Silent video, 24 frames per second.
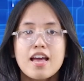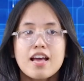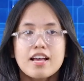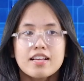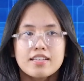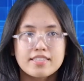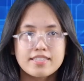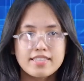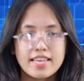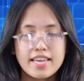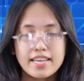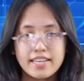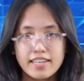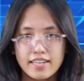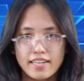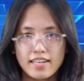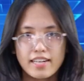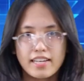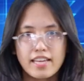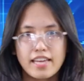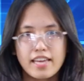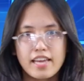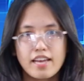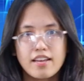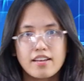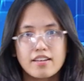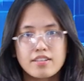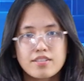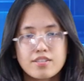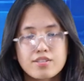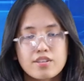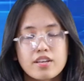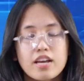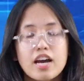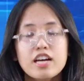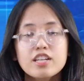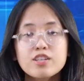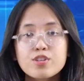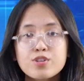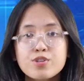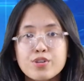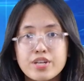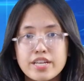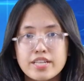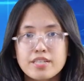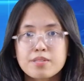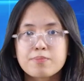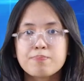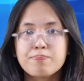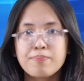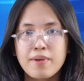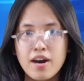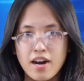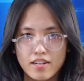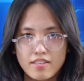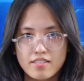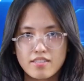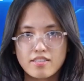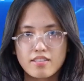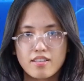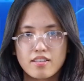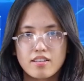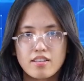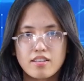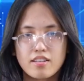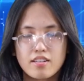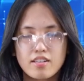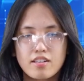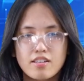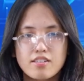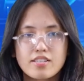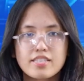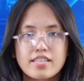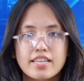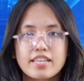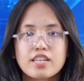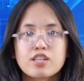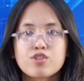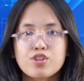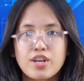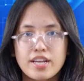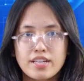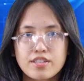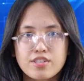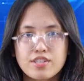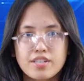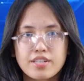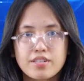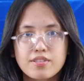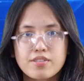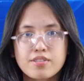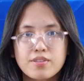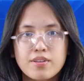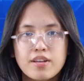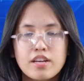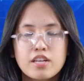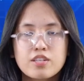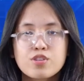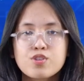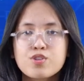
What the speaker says: Secondly is countries must consider changes.